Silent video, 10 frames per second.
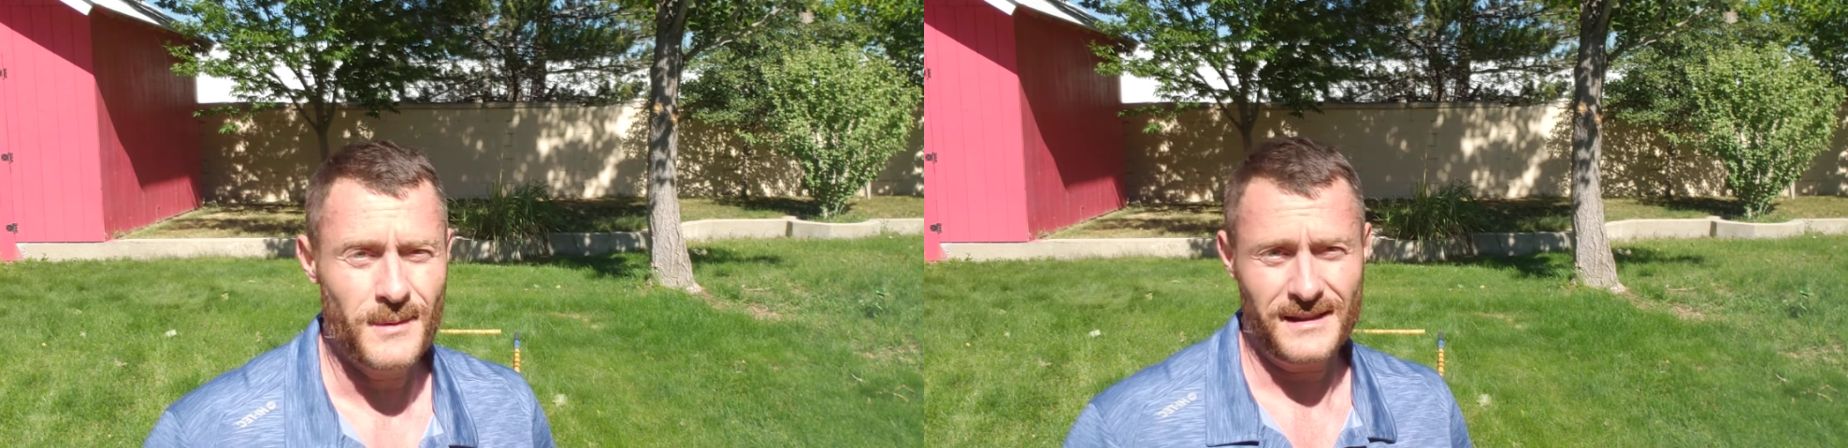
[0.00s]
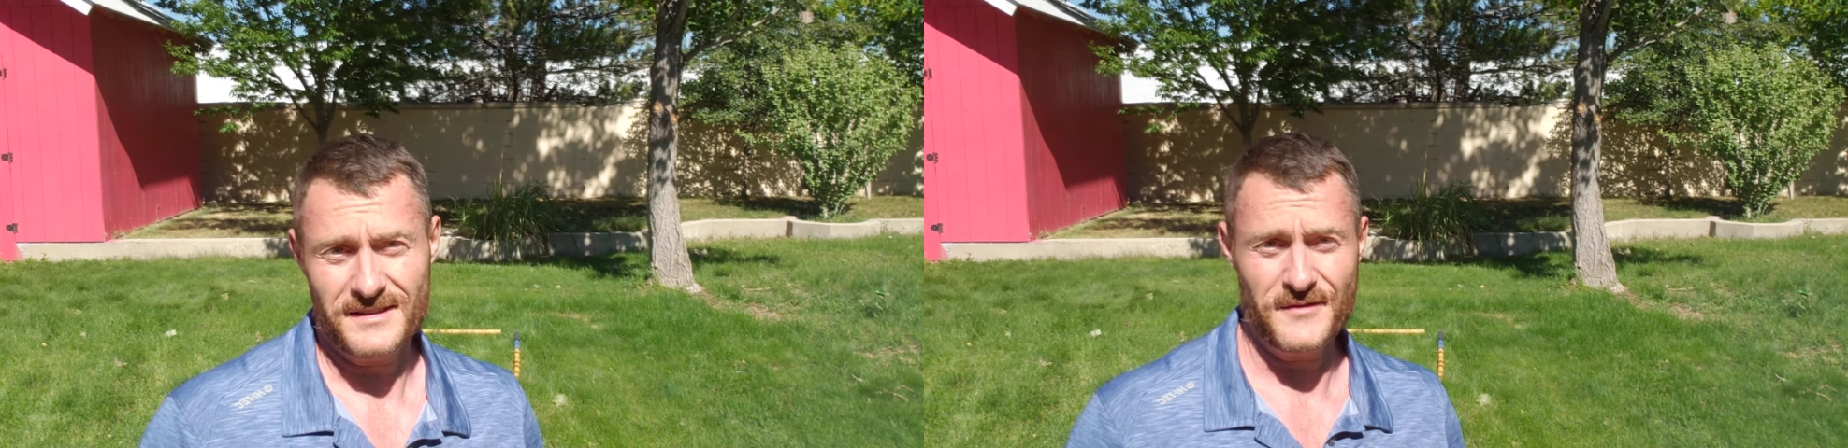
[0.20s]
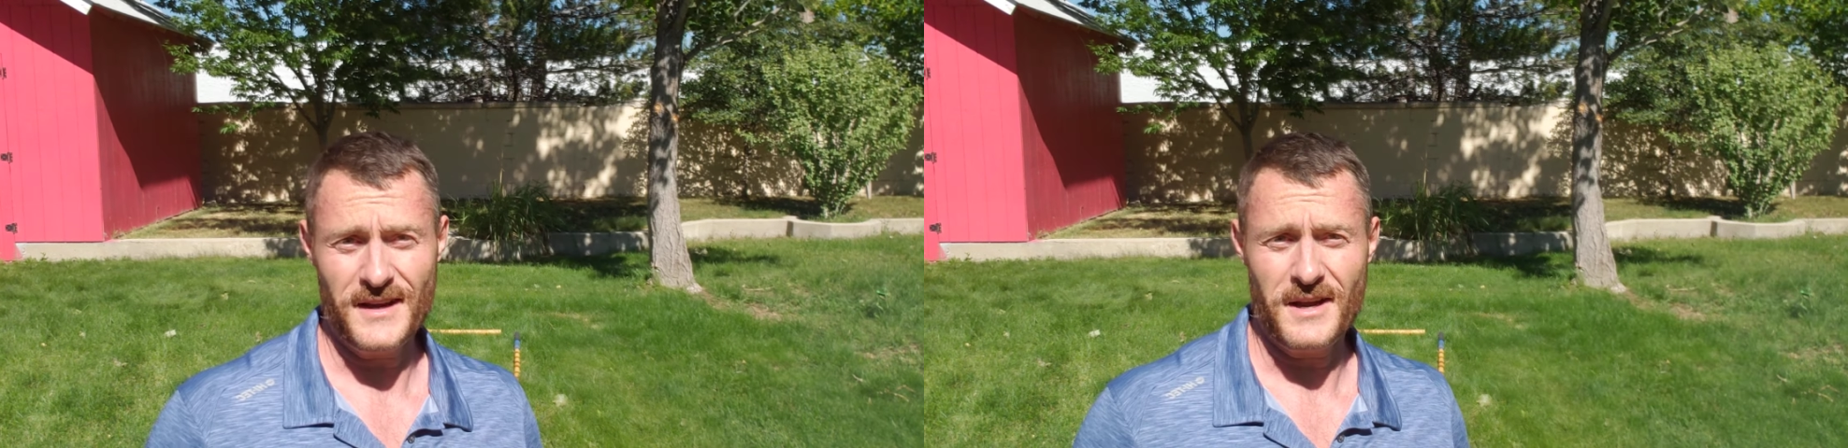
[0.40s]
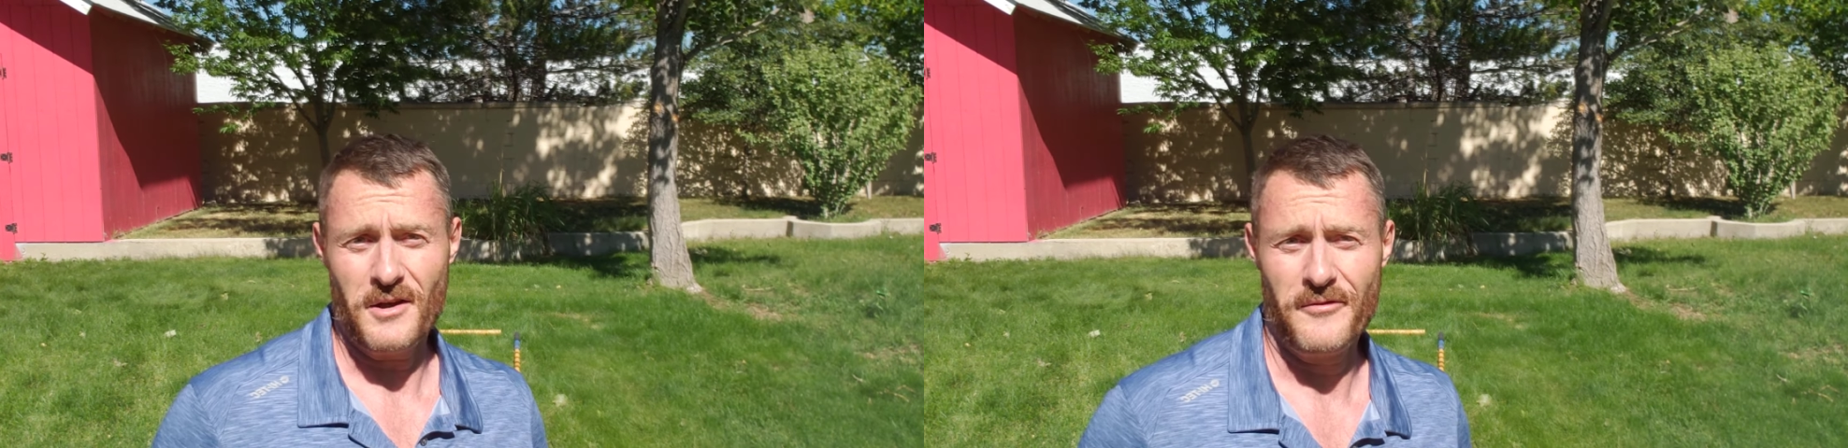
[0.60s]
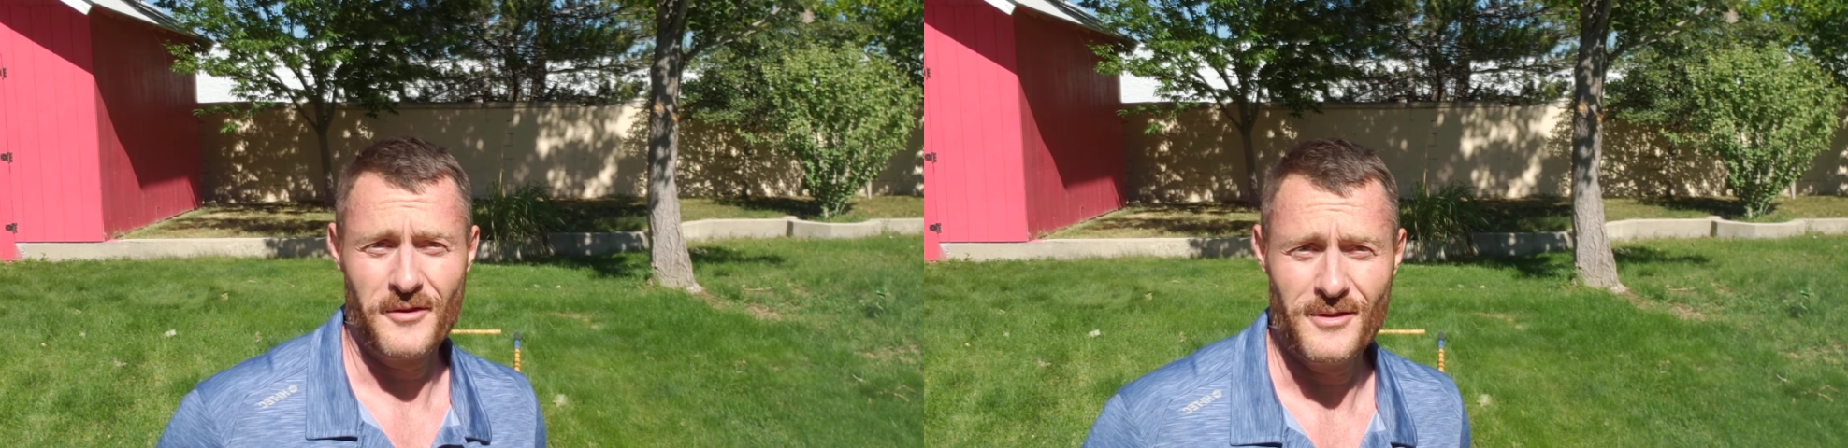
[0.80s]
make this video
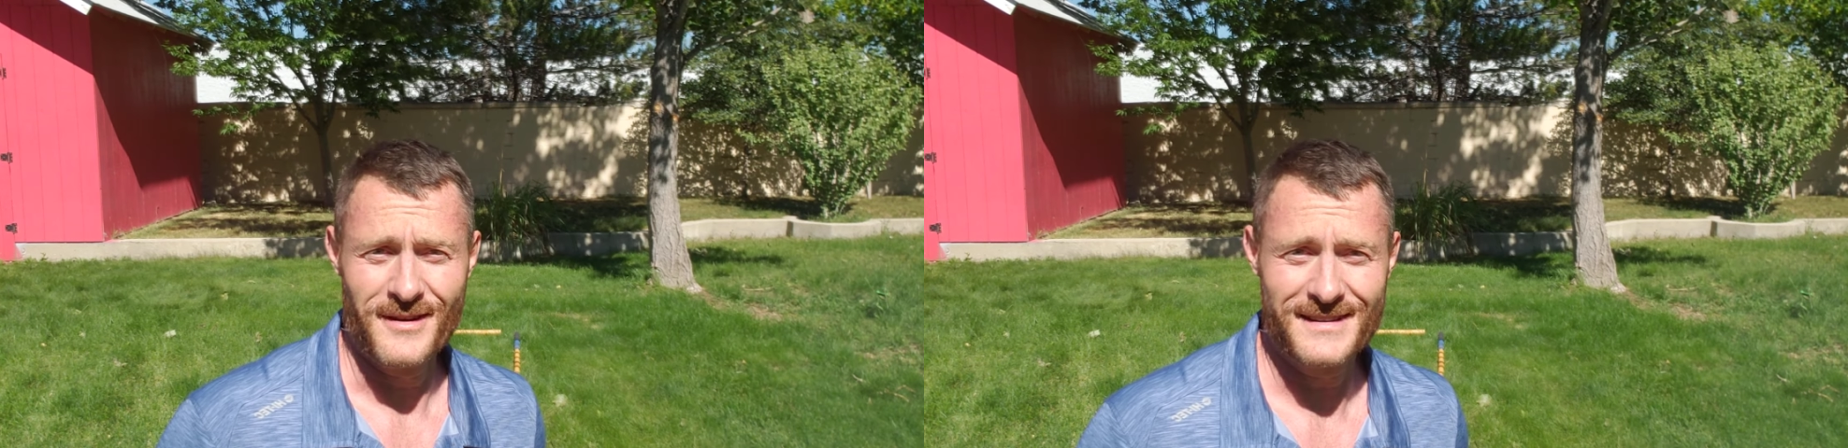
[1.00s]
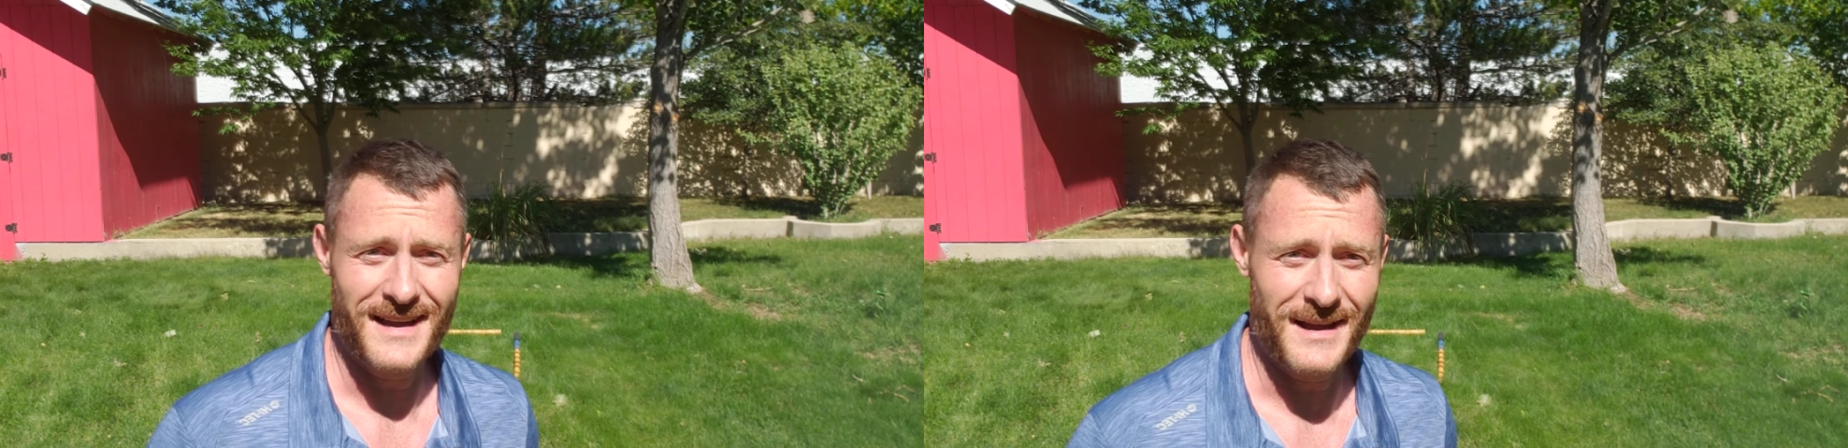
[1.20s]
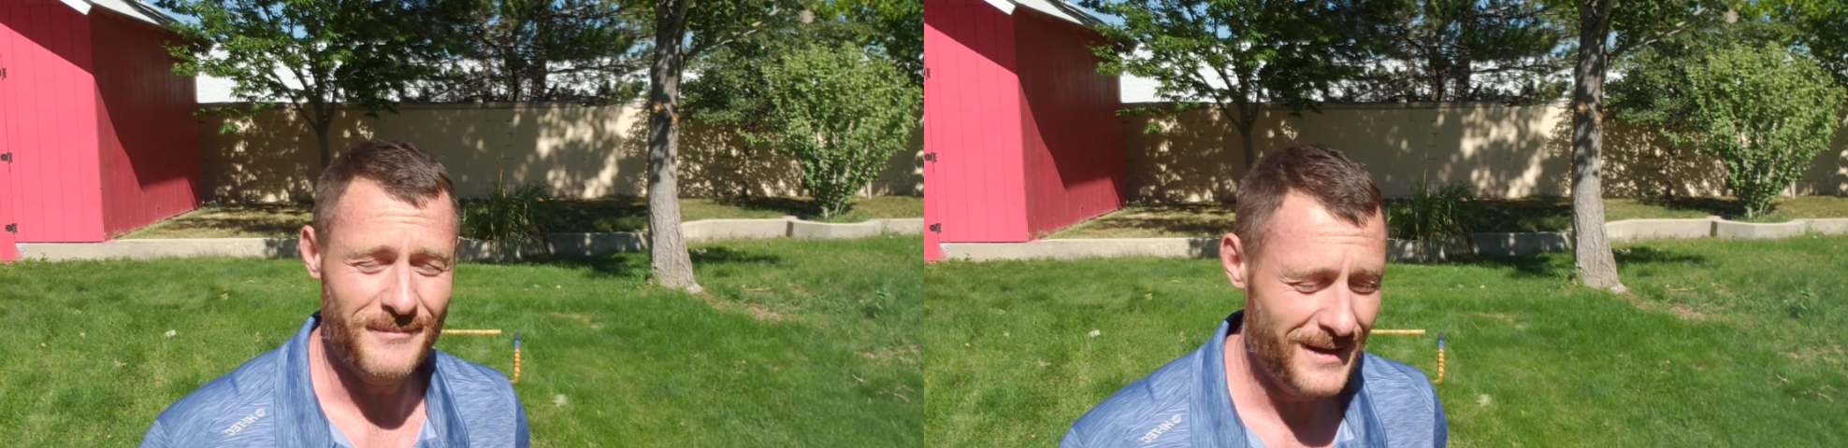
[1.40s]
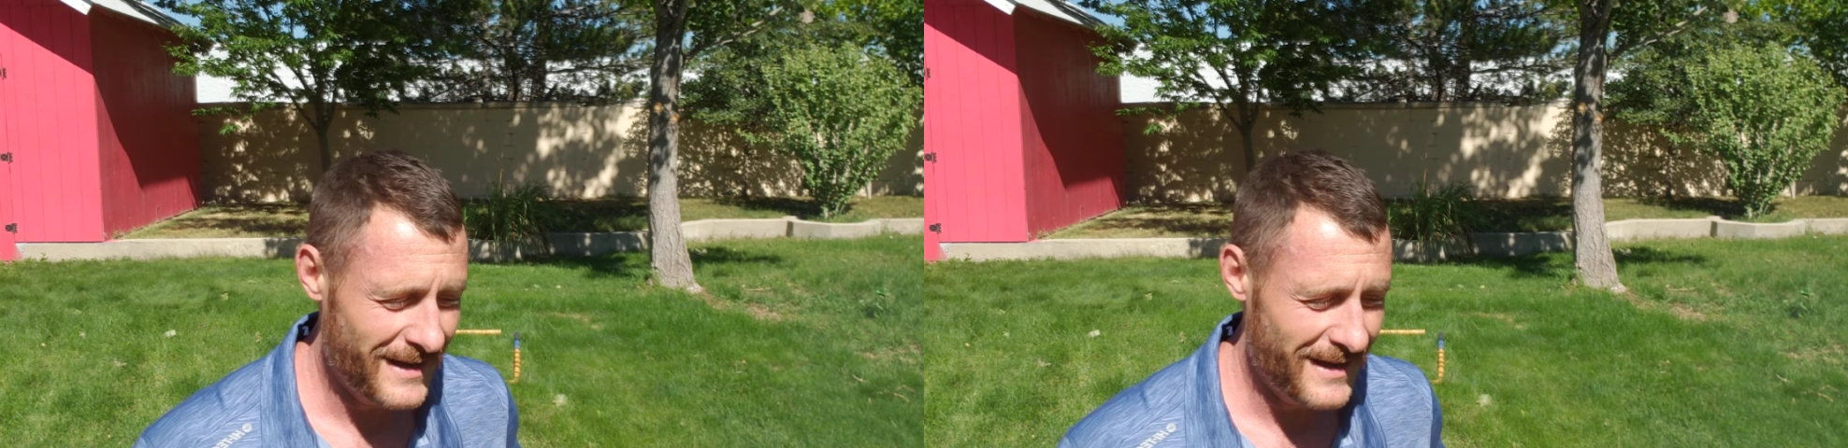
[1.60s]
for a long time.